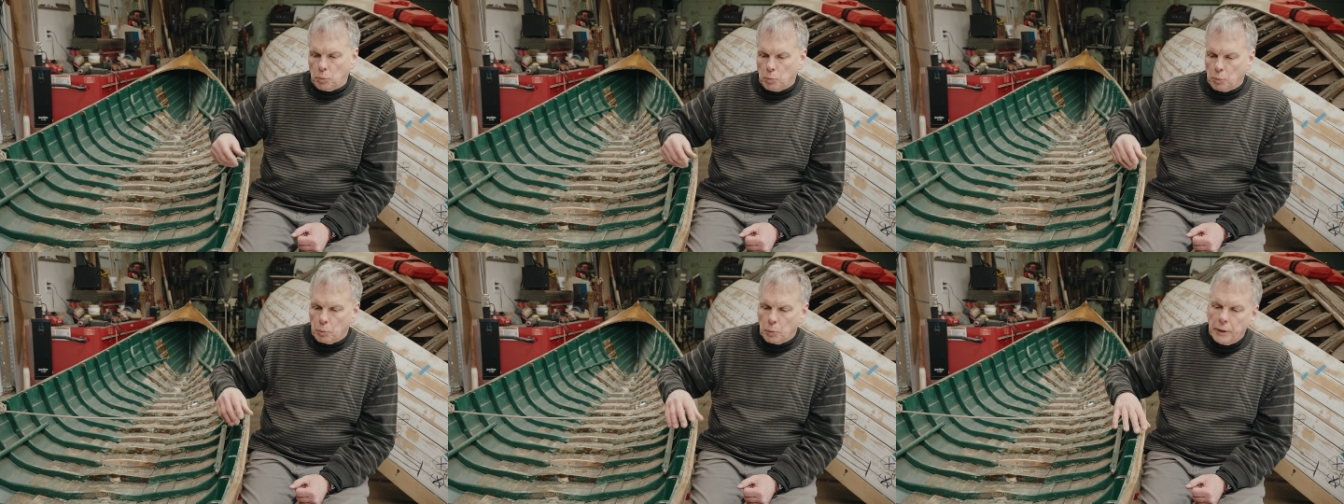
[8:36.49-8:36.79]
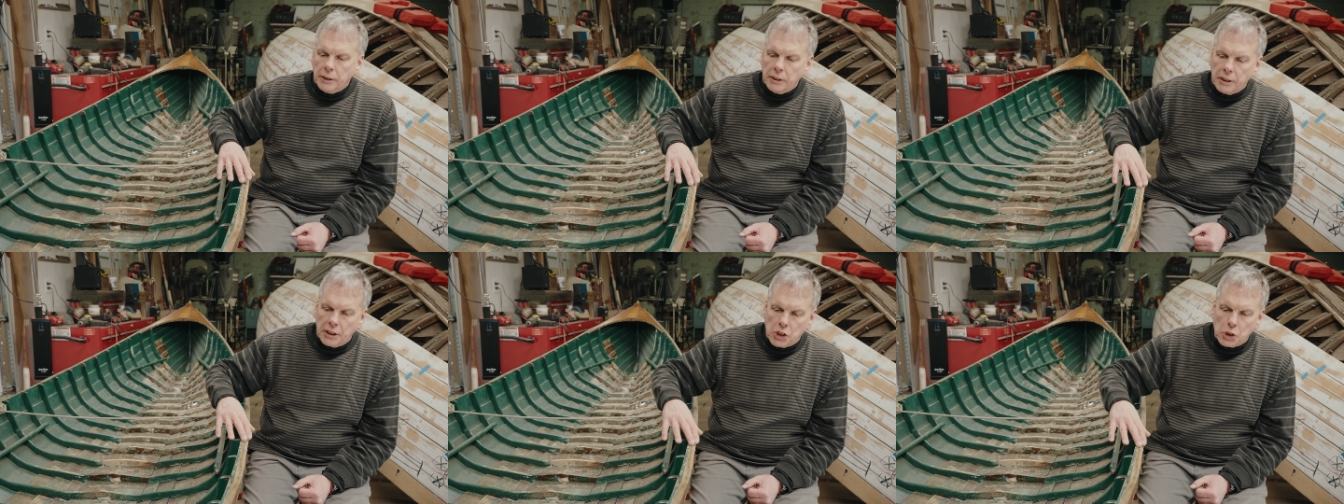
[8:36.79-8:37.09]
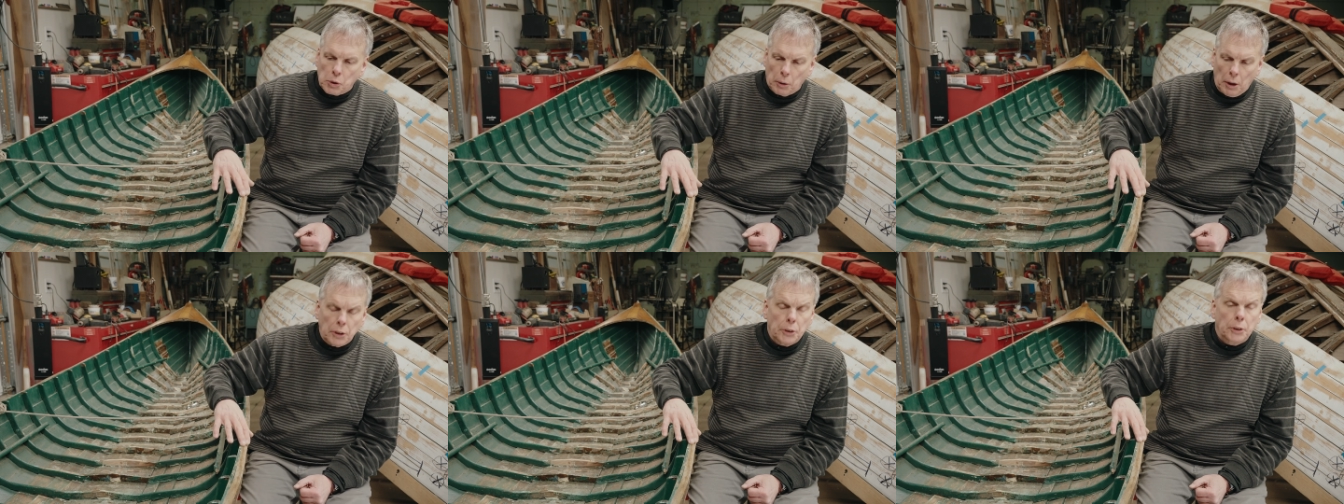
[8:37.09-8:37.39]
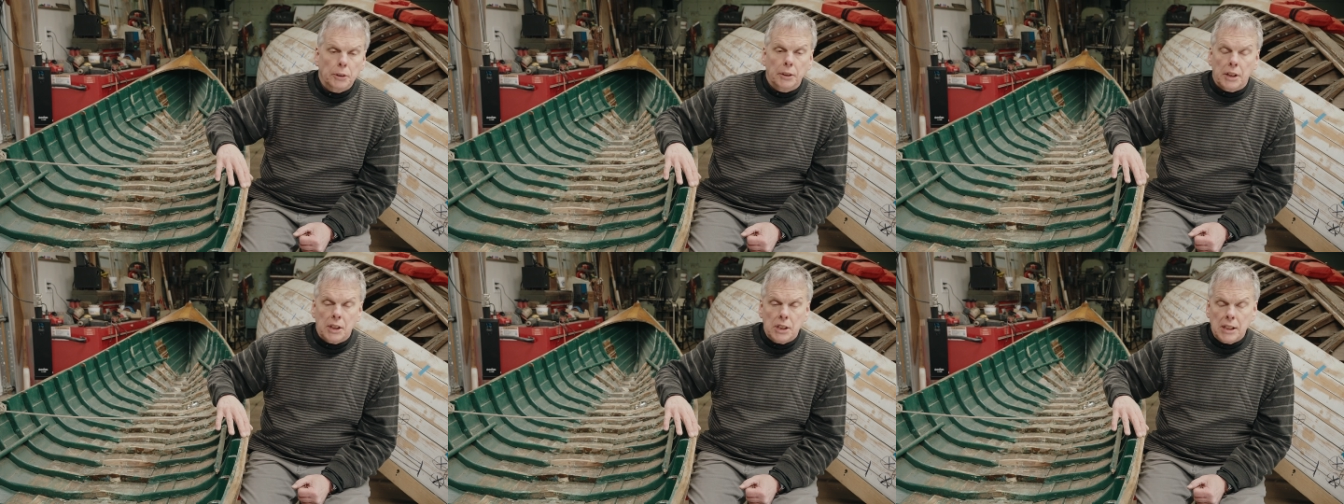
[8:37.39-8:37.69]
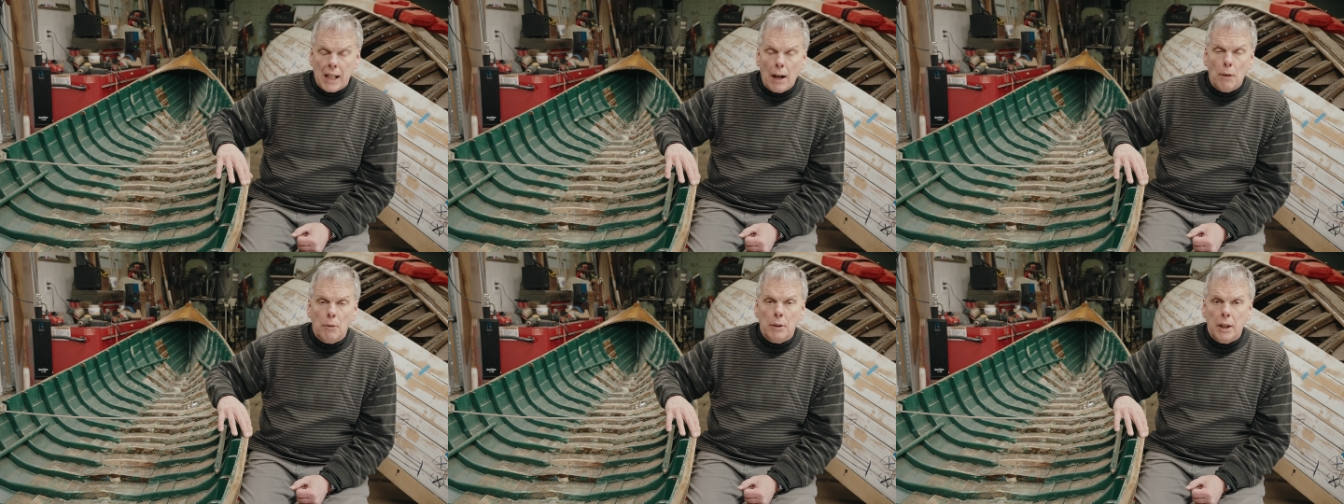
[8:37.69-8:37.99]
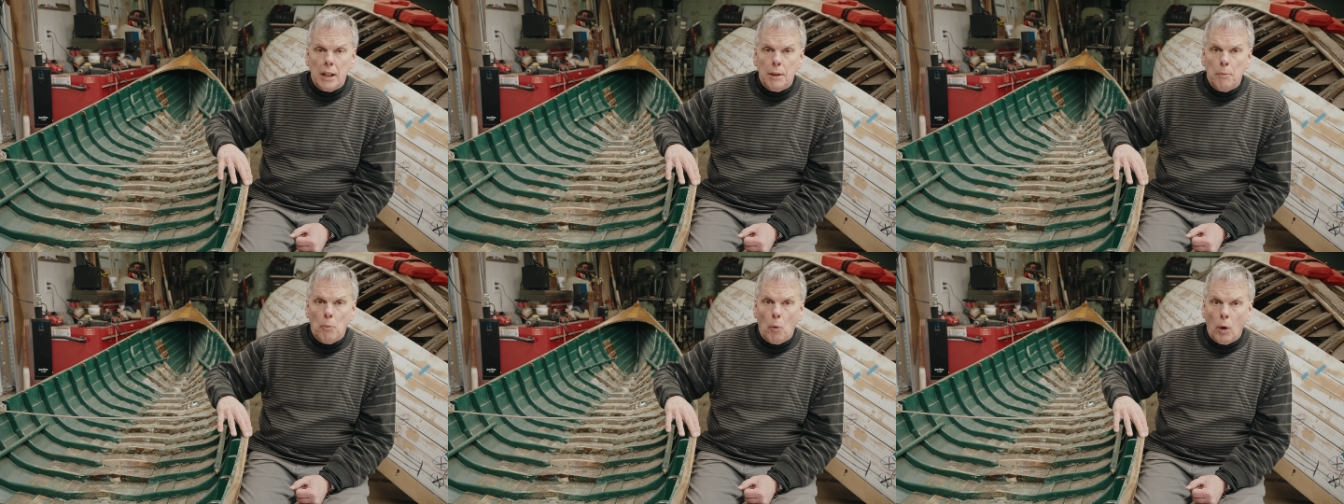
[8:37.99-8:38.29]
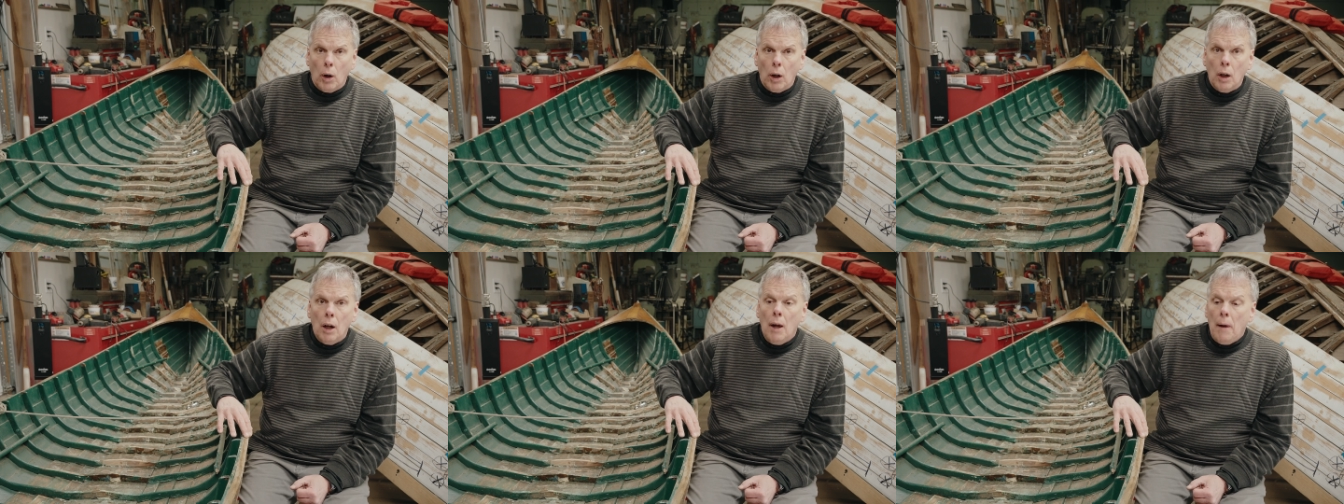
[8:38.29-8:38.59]
really structurally sound
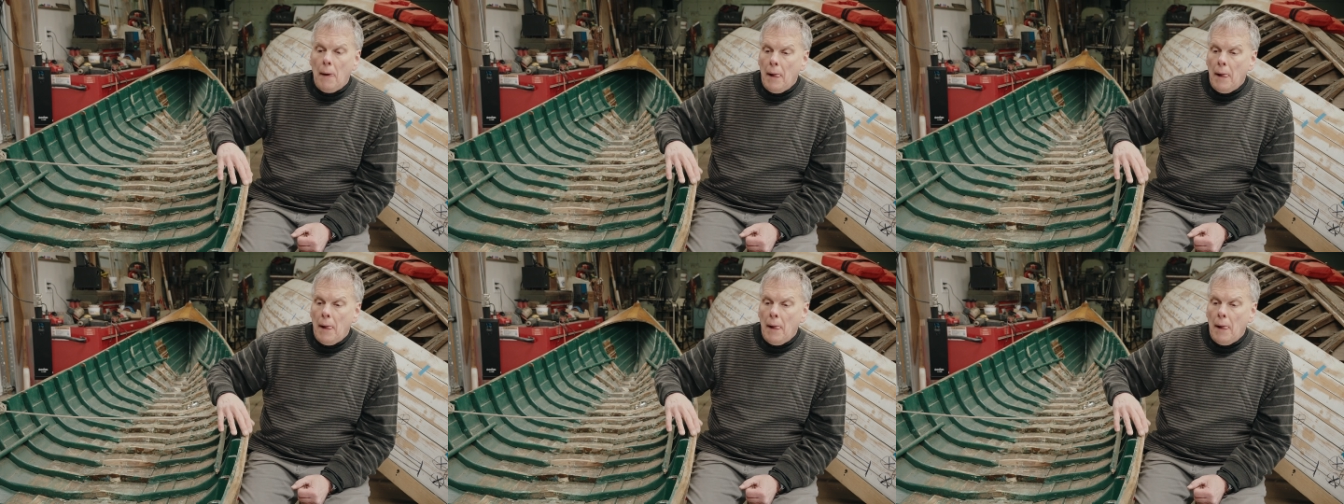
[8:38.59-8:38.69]
anymore.